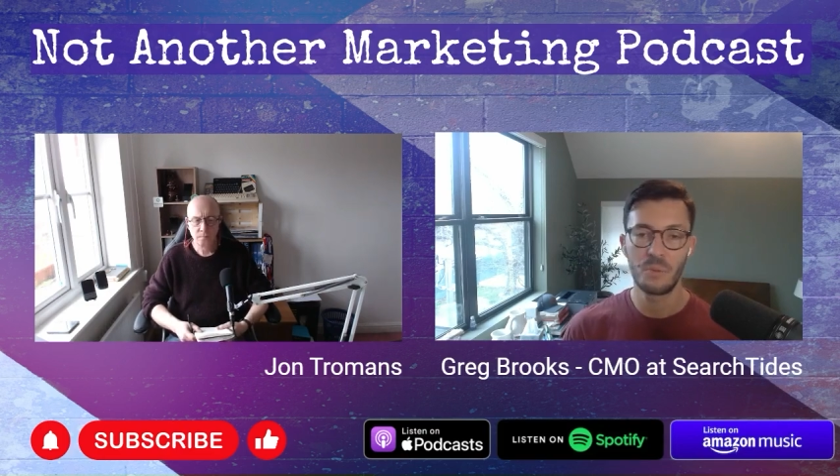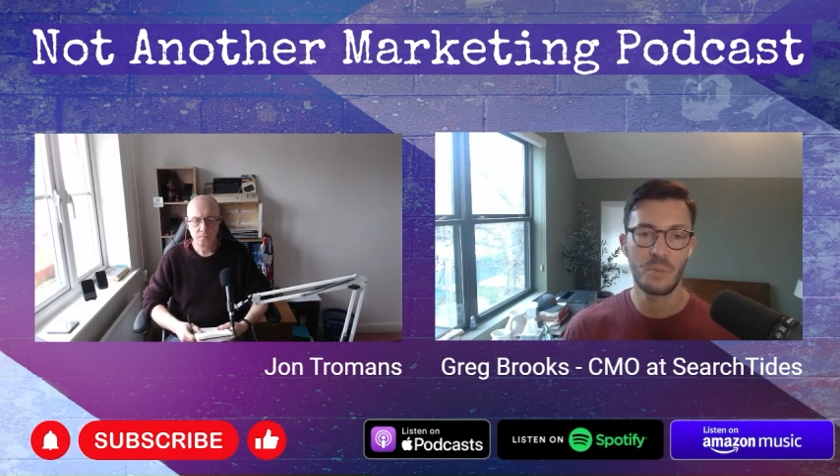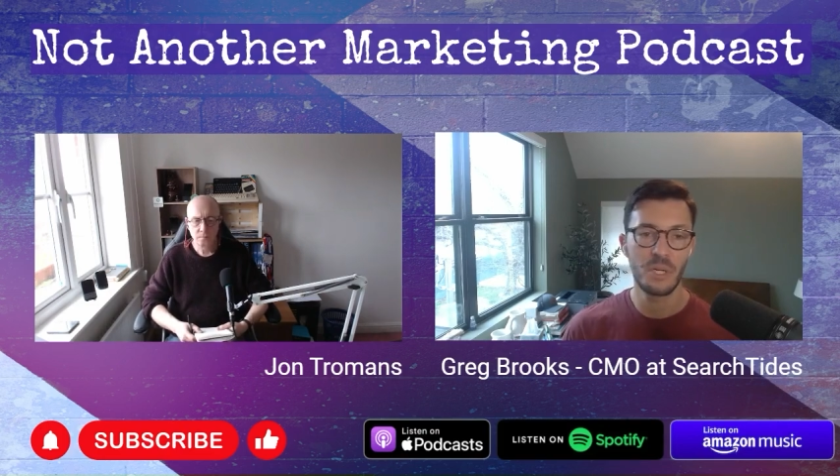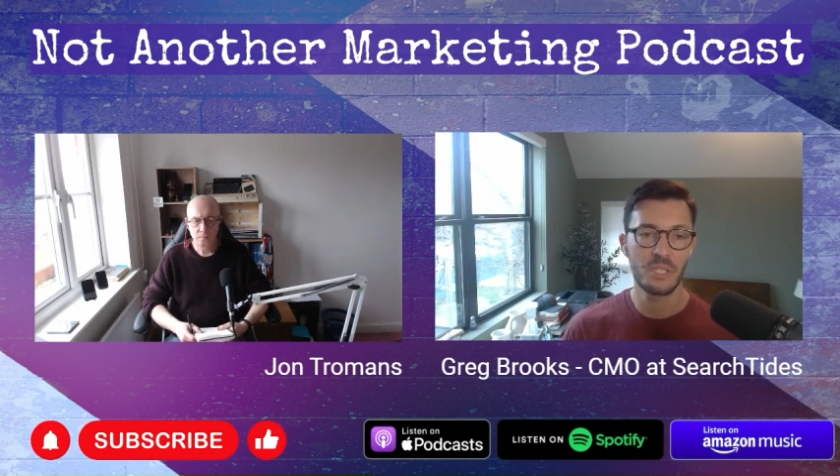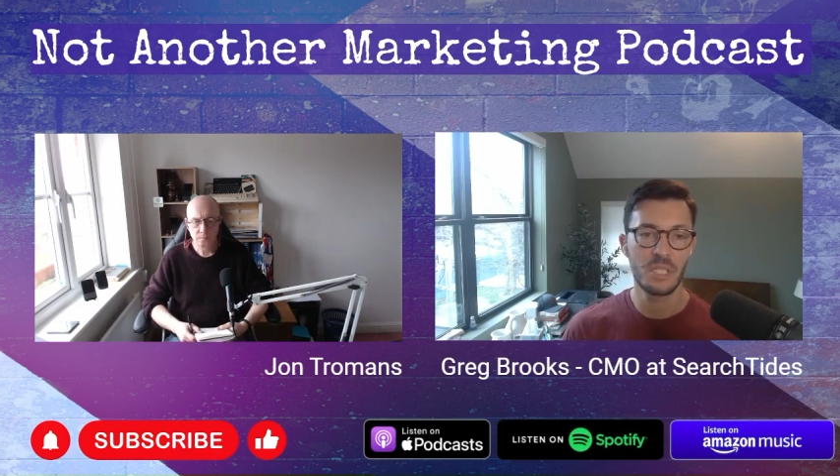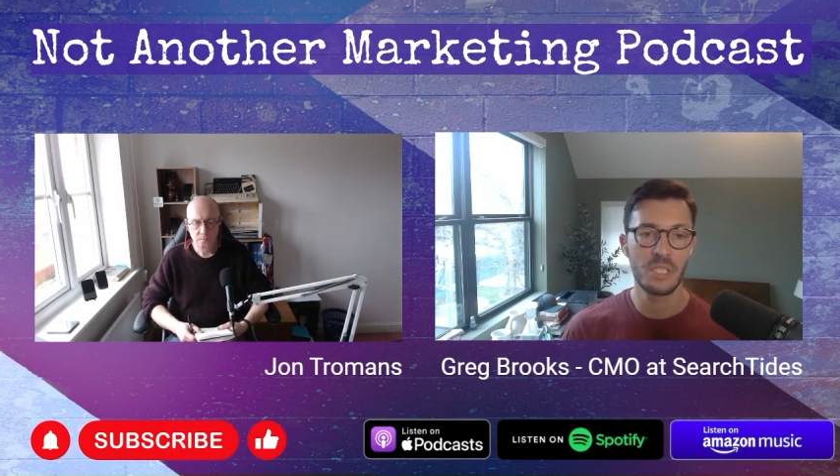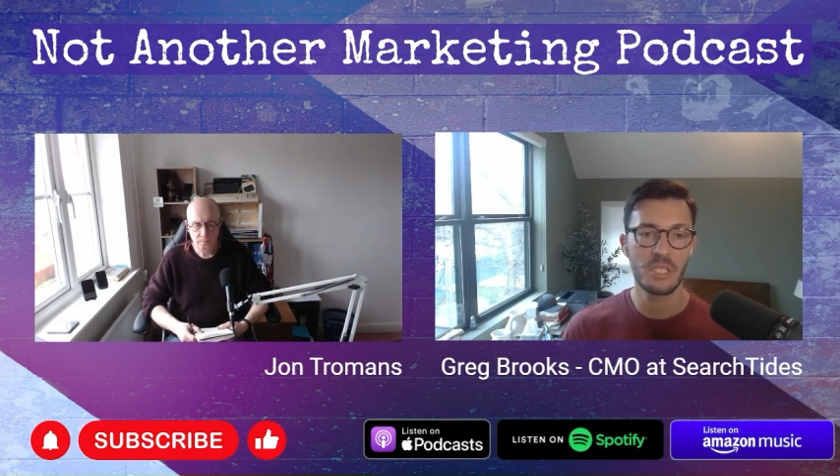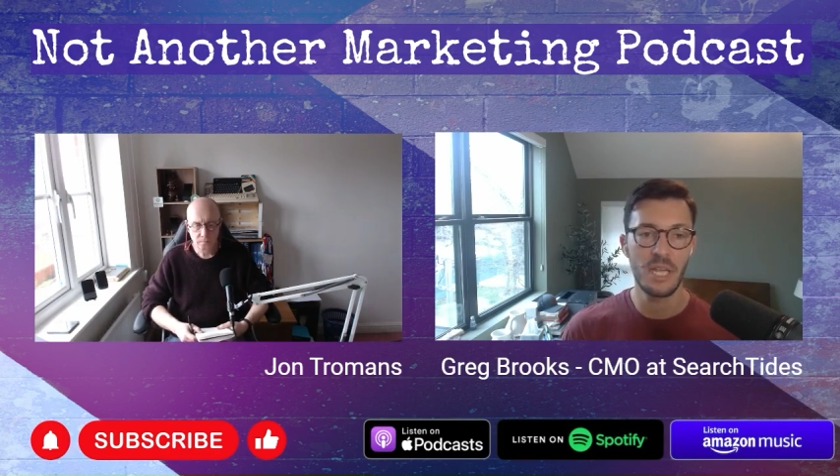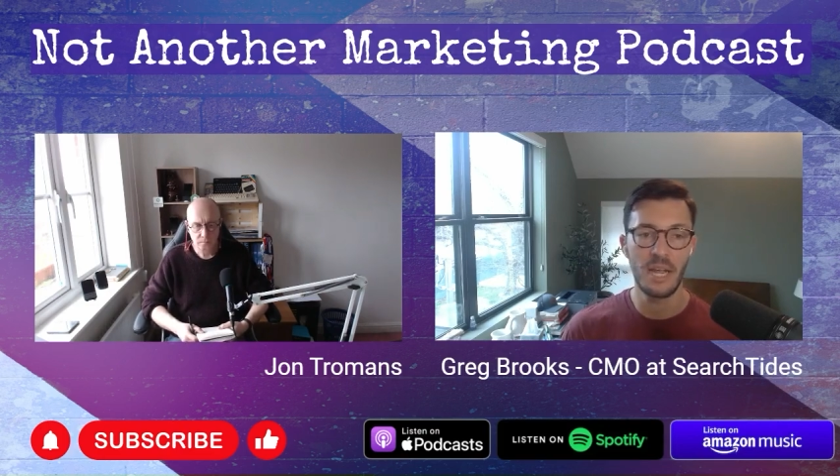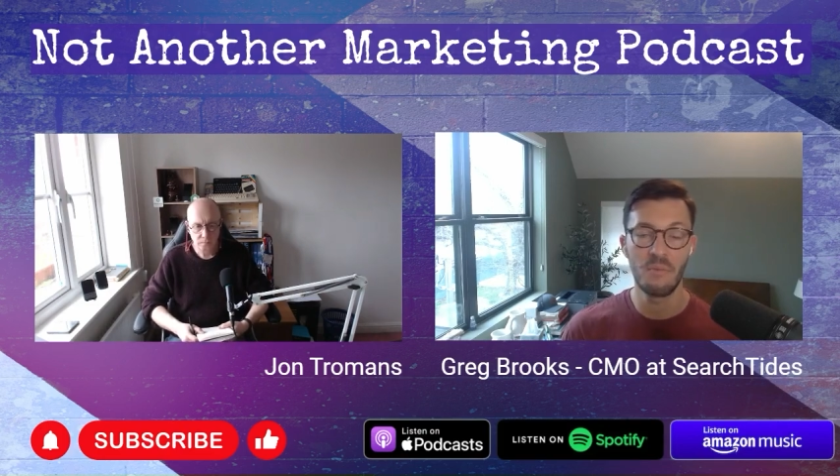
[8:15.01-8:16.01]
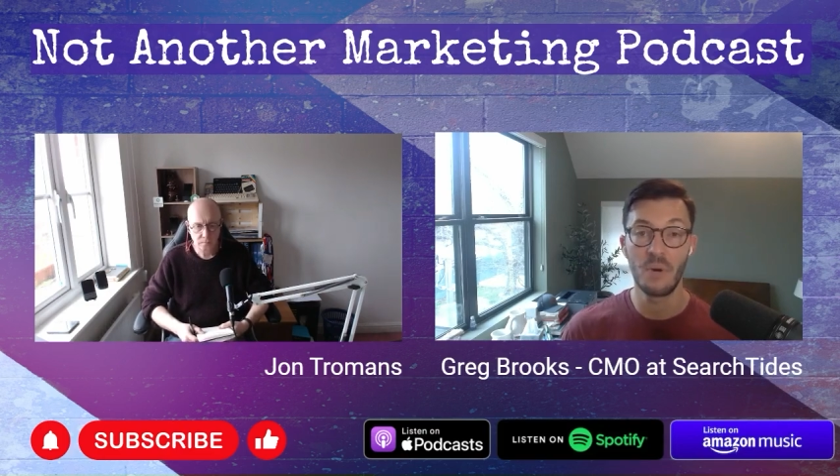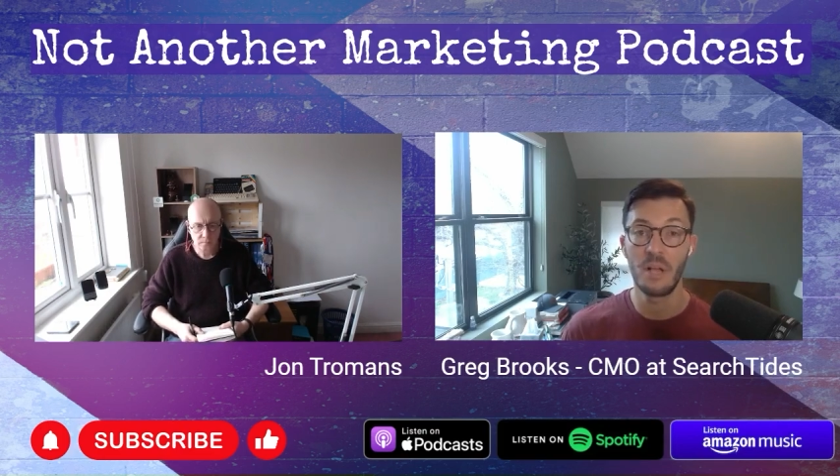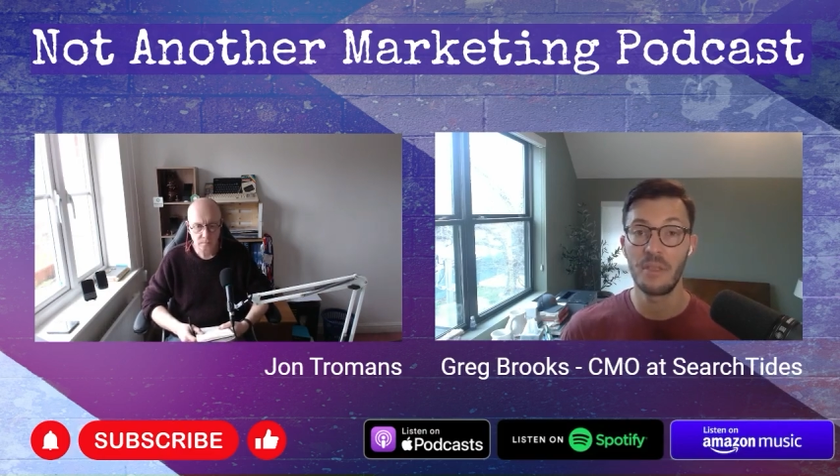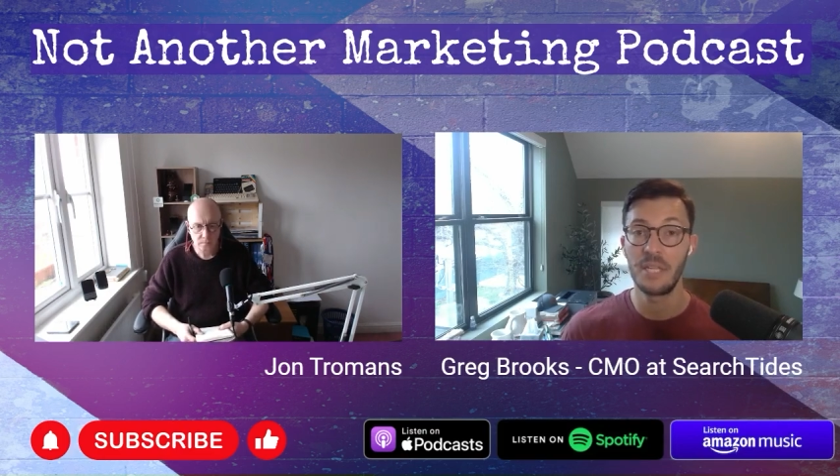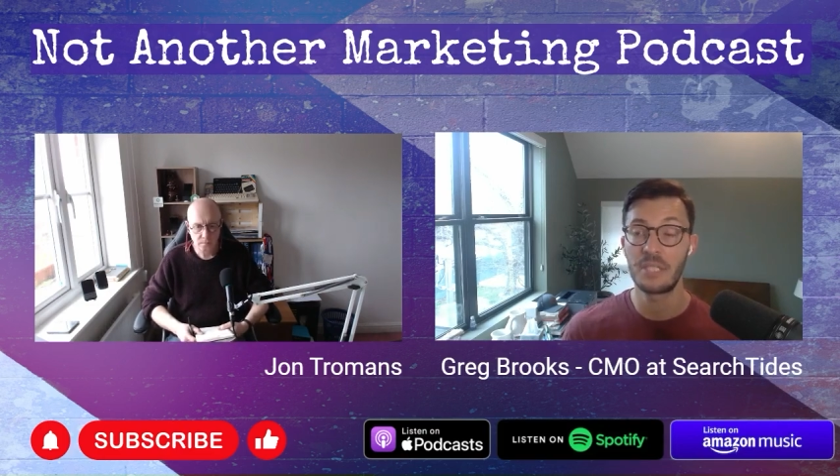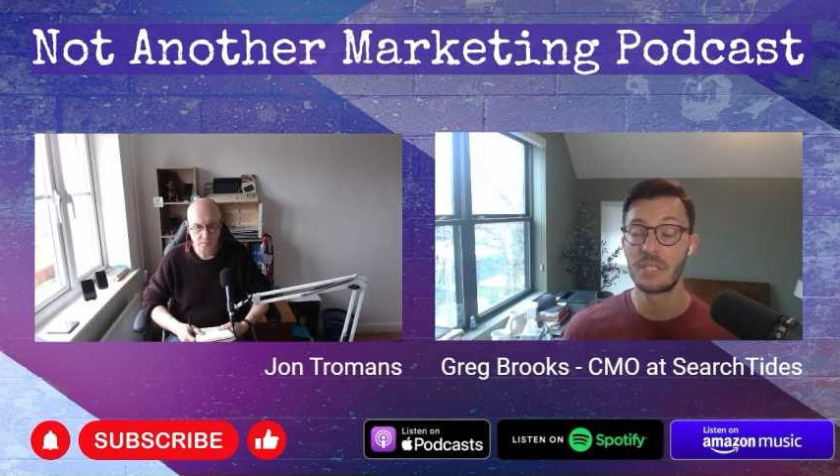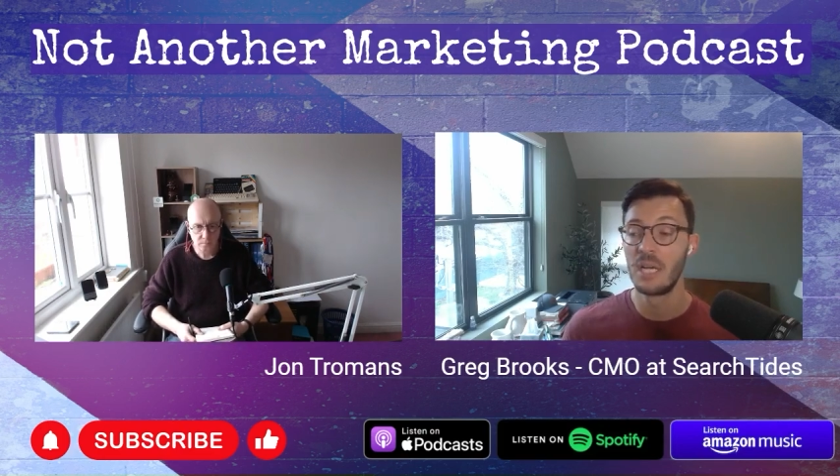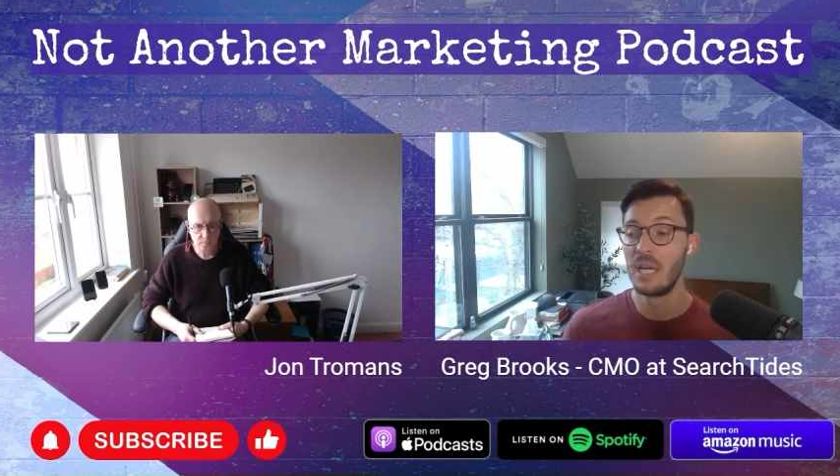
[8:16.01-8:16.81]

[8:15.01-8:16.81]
of persons say, well, this